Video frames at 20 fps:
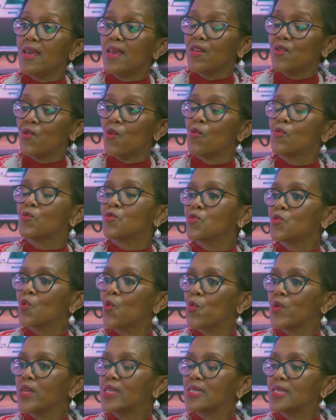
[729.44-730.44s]
And also
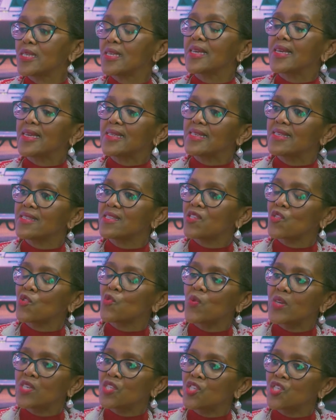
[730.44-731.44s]
we didn't get a
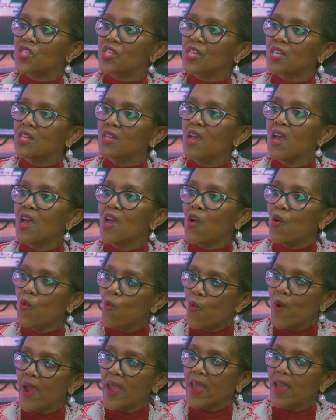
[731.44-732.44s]
situation
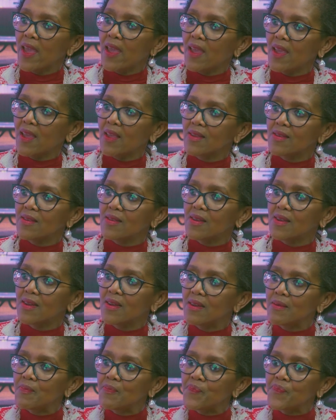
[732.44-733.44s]
where
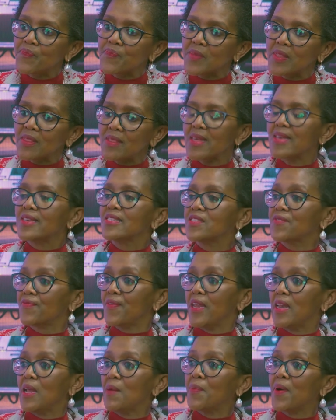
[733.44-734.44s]
things
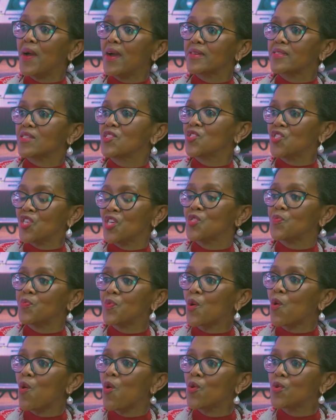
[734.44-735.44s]
fell apart just
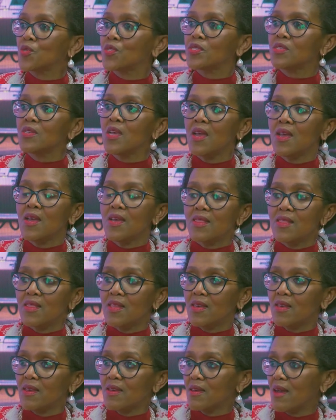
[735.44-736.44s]
because
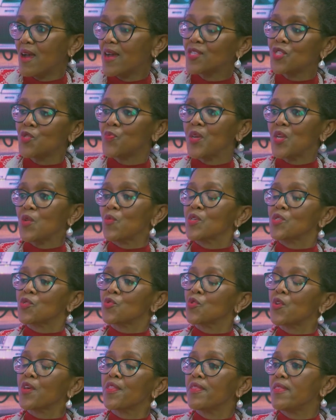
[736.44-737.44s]
the husband was
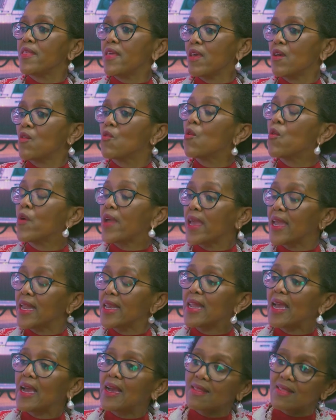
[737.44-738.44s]
not there or
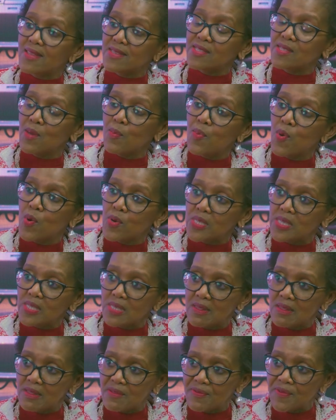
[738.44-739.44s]
any other support
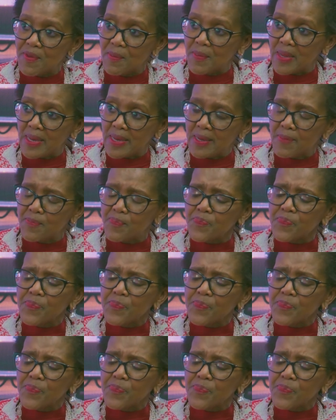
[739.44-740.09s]
in the family.